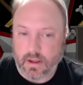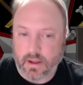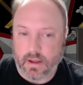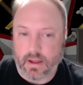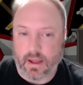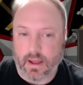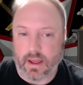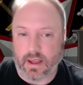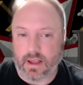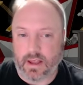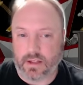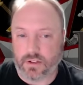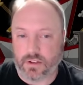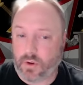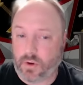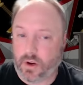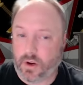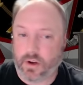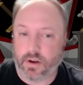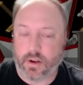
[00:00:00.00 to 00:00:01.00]
and
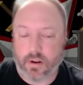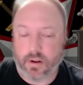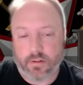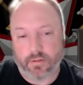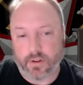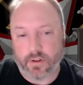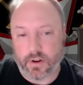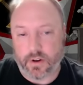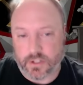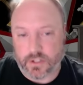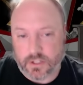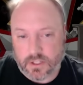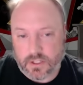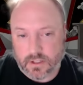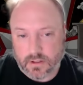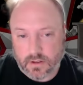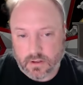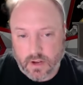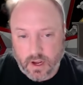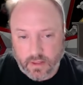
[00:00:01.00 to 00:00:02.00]
you heard it here first.
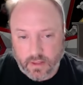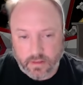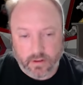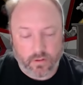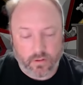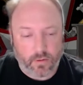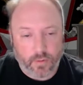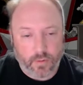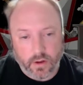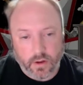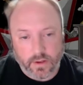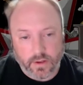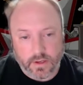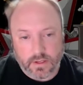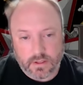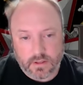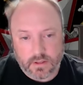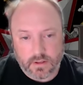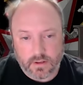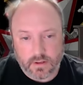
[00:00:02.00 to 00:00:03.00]
I think
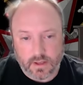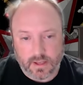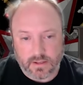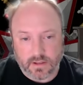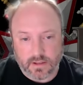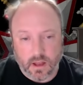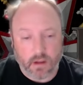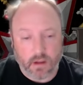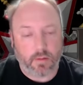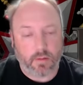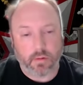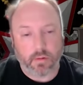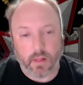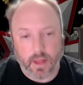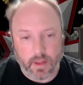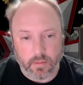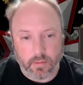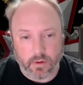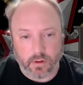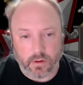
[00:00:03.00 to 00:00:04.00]
Grimaldus is not only
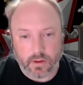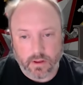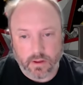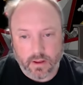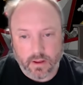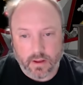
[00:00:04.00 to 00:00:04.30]
playable,